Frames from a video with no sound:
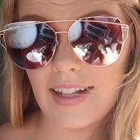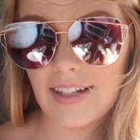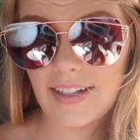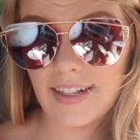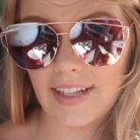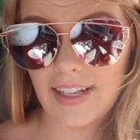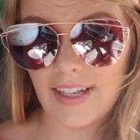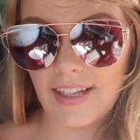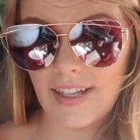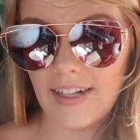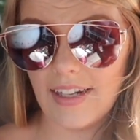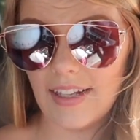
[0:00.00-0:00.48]

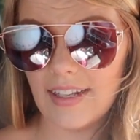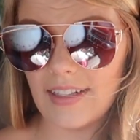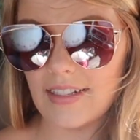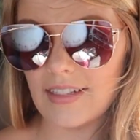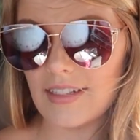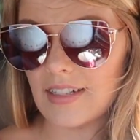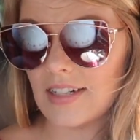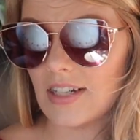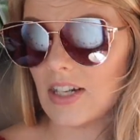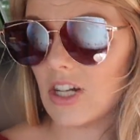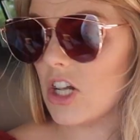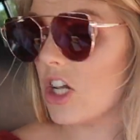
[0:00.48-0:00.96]
Lincoln
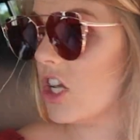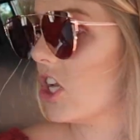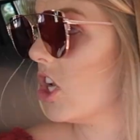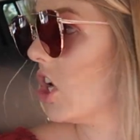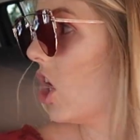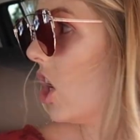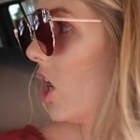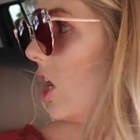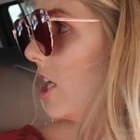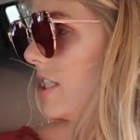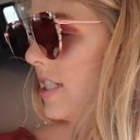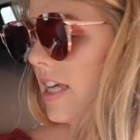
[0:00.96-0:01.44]
is
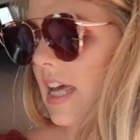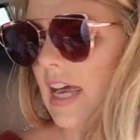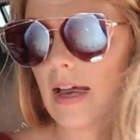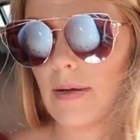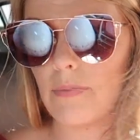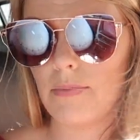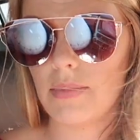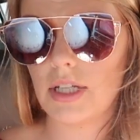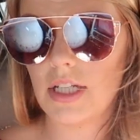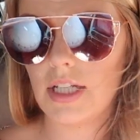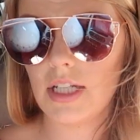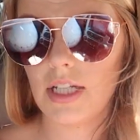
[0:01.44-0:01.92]
not
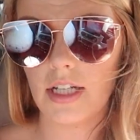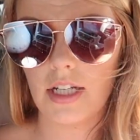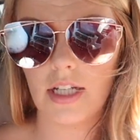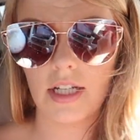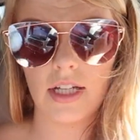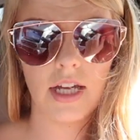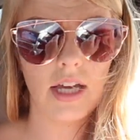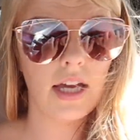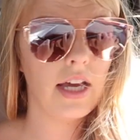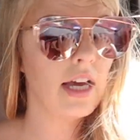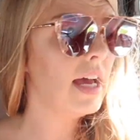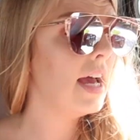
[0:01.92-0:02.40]
happy
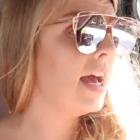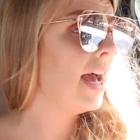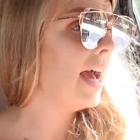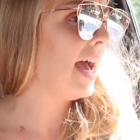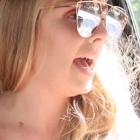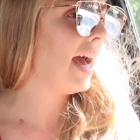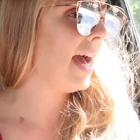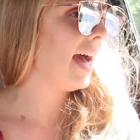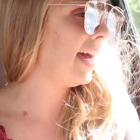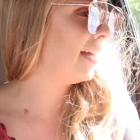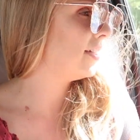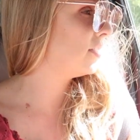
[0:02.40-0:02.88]

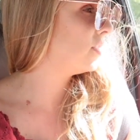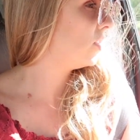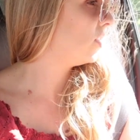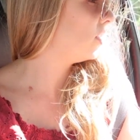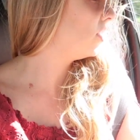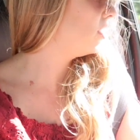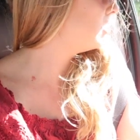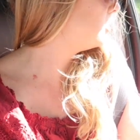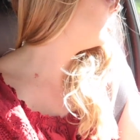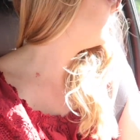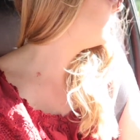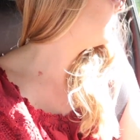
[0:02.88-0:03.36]
at
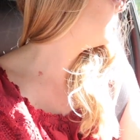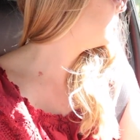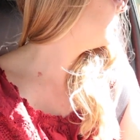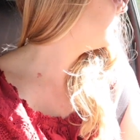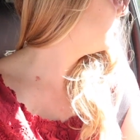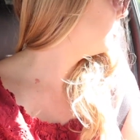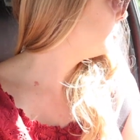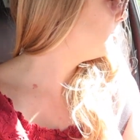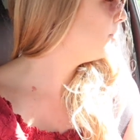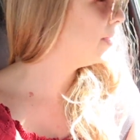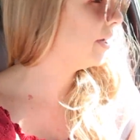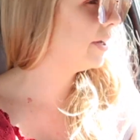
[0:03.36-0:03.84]
all.
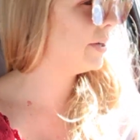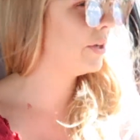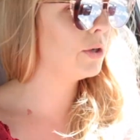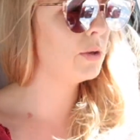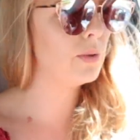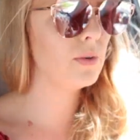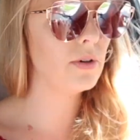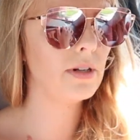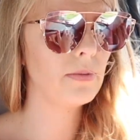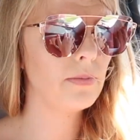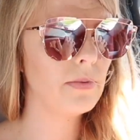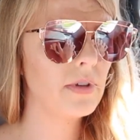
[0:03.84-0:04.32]
But
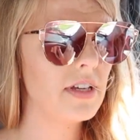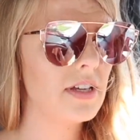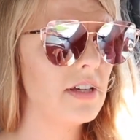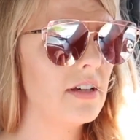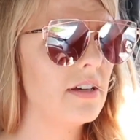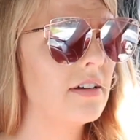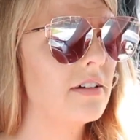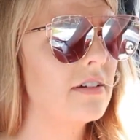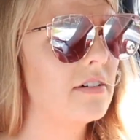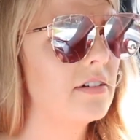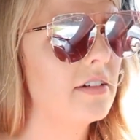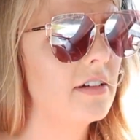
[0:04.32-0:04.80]
who would be
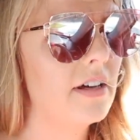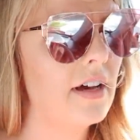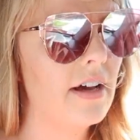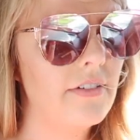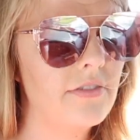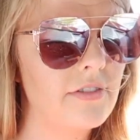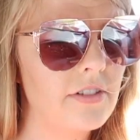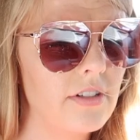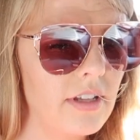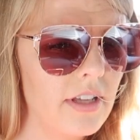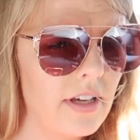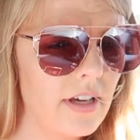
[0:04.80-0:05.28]

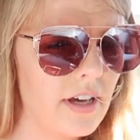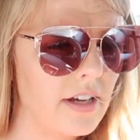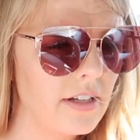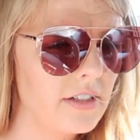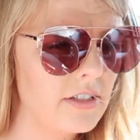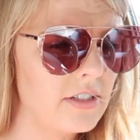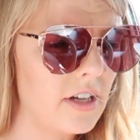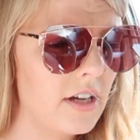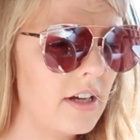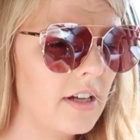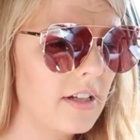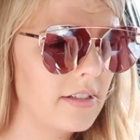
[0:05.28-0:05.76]
after they
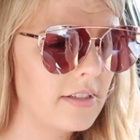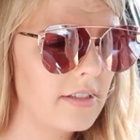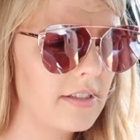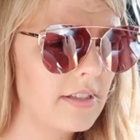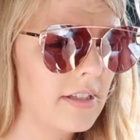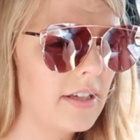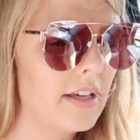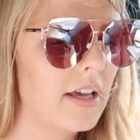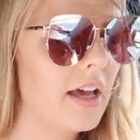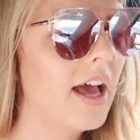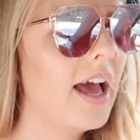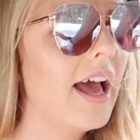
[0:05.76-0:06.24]
got shots?
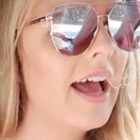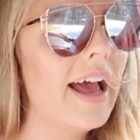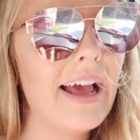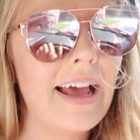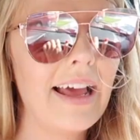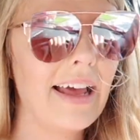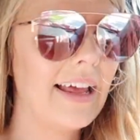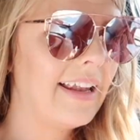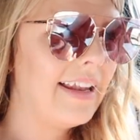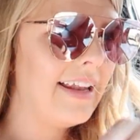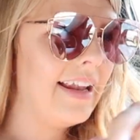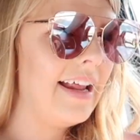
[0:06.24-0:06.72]

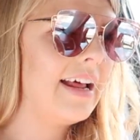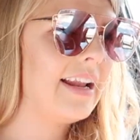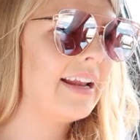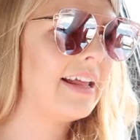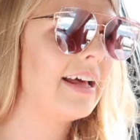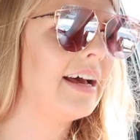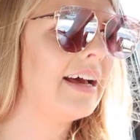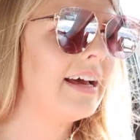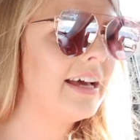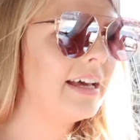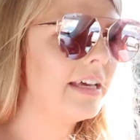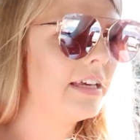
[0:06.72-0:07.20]
Not
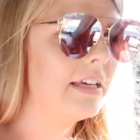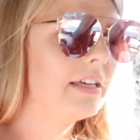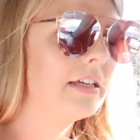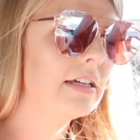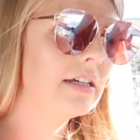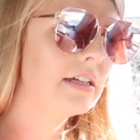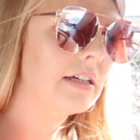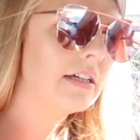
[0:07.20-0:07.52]
I.